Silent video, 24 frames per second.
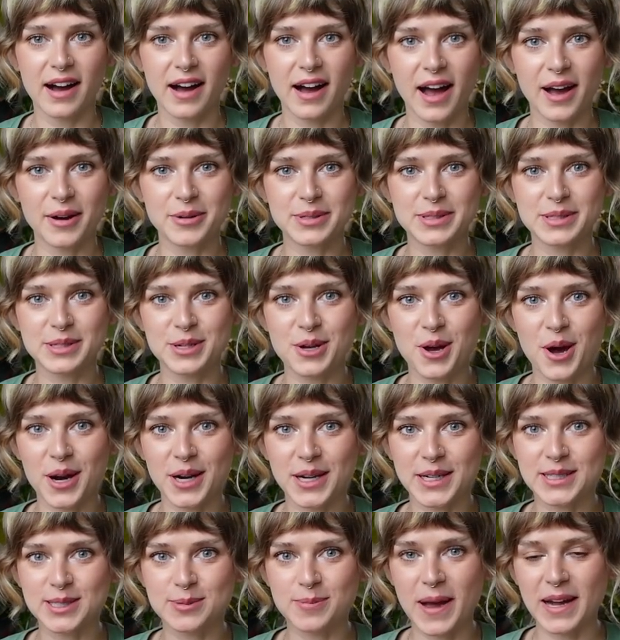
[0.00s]
I was not
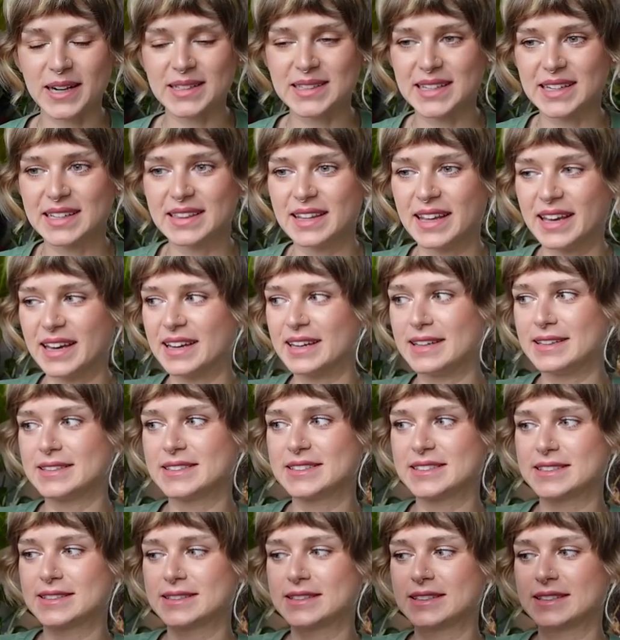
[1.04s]
expecting
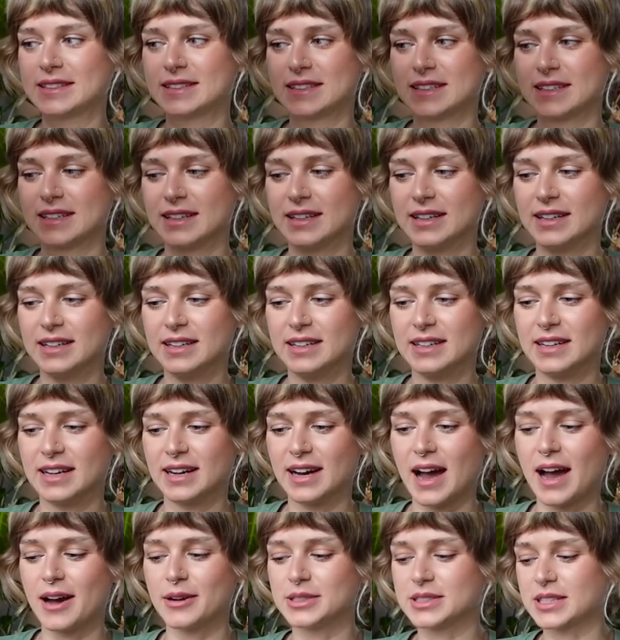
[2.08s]
this.
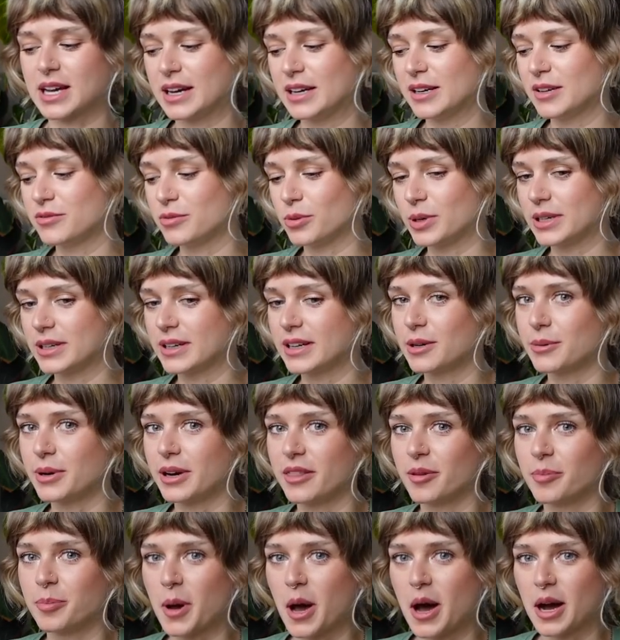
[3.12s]
I was kind of wondering why
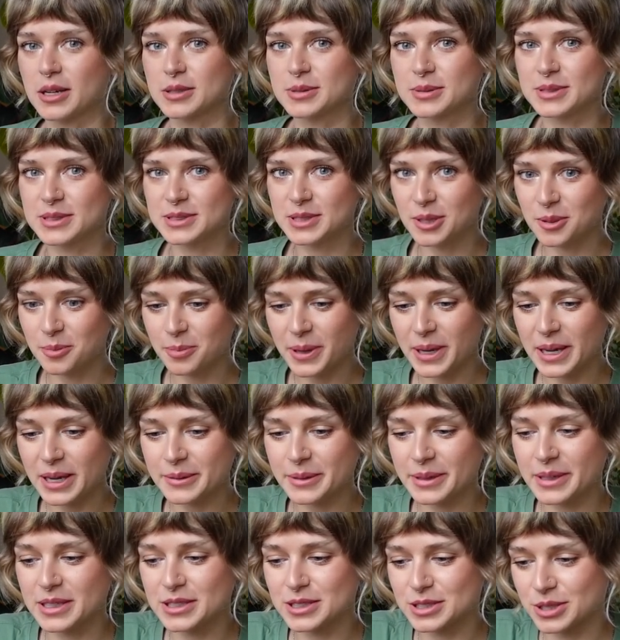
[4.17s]
the box is so big
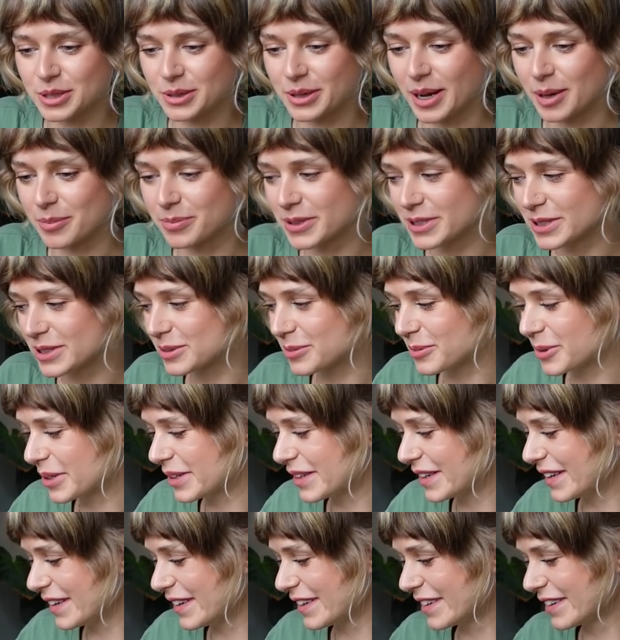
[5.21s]
when it showed up this
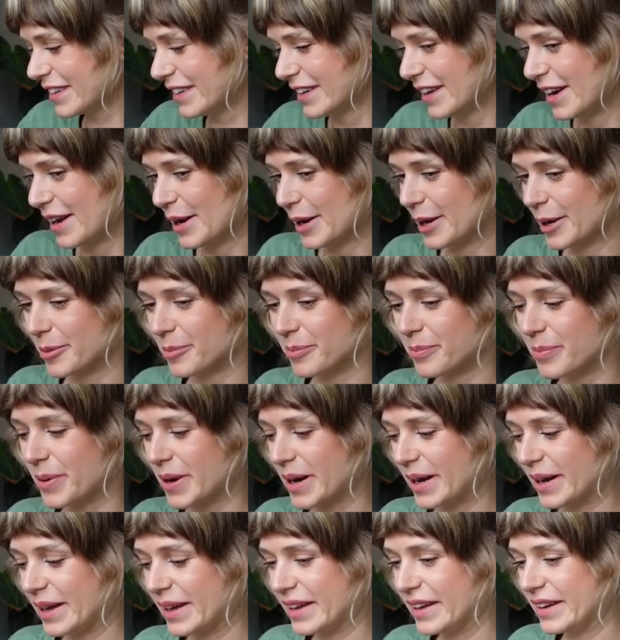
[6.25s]
morning
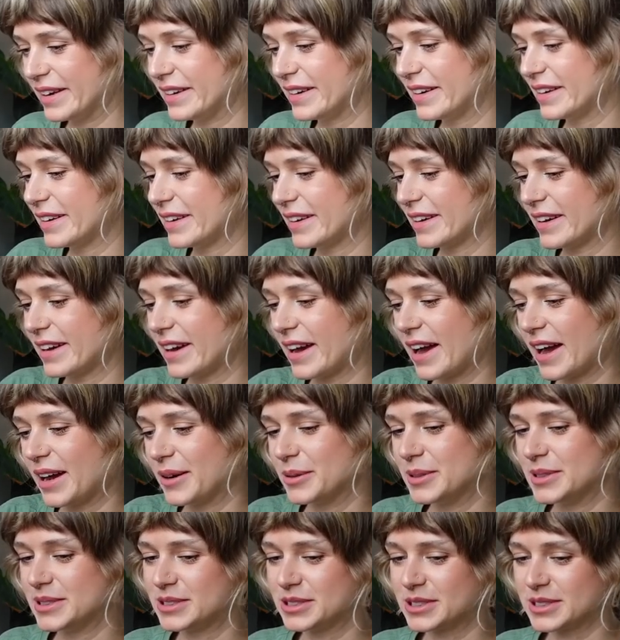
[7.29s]
but I
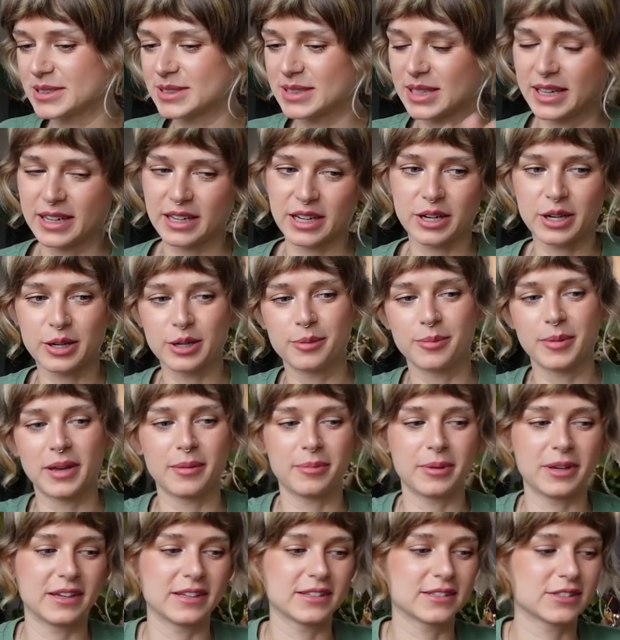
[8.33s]
was just like, oh,
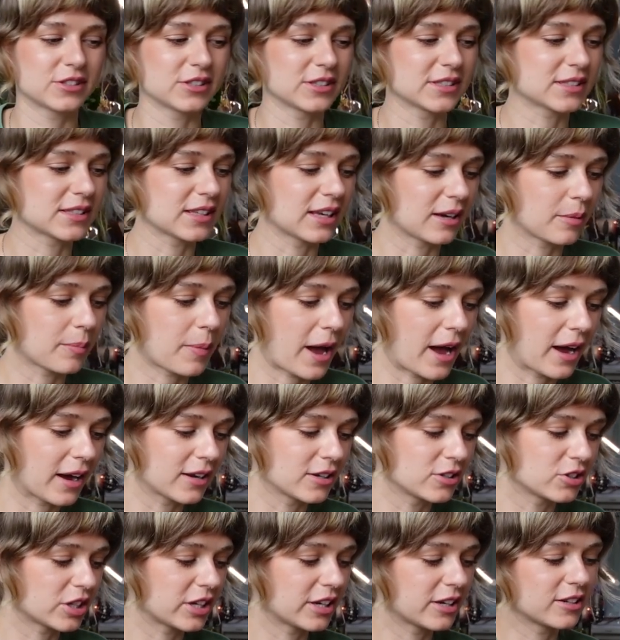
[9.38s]
maybe it's just like
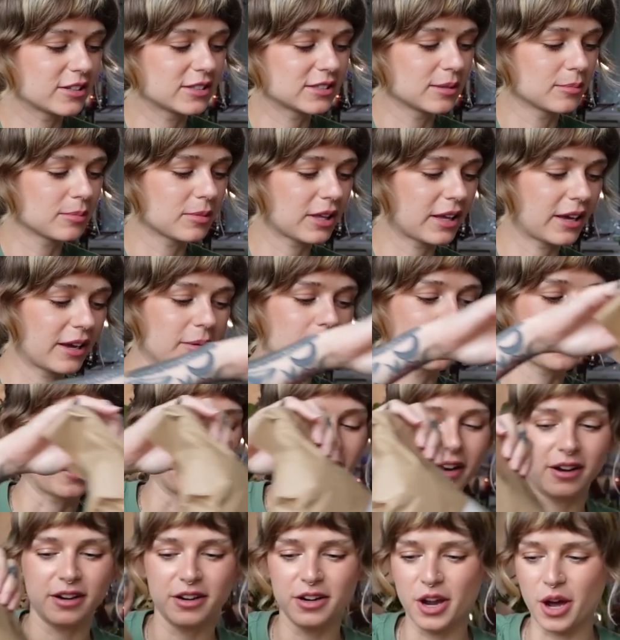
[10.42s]
packaging or something.
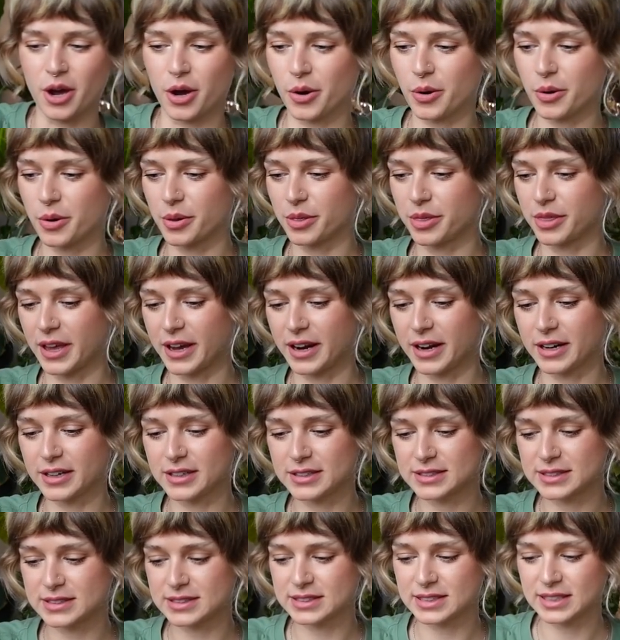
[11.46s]
But no,
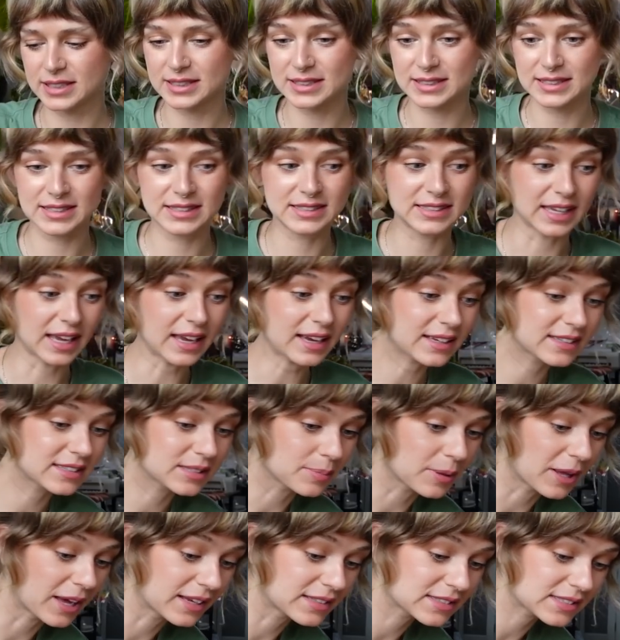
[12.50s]
there's six
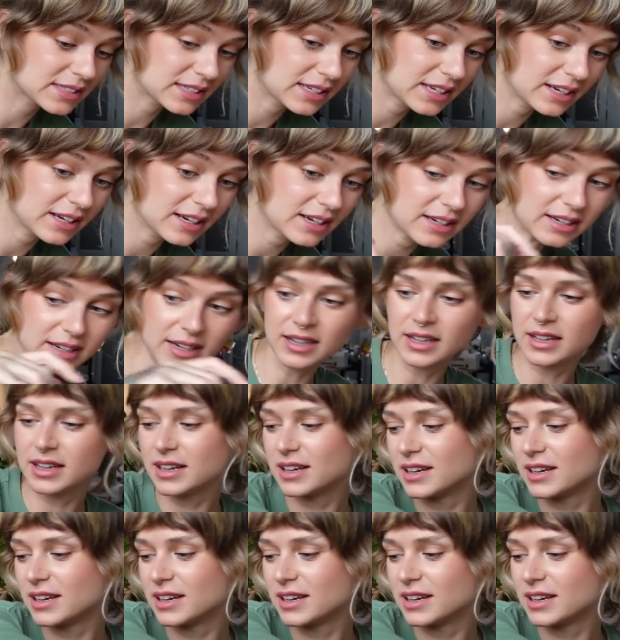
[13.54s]
plants in here.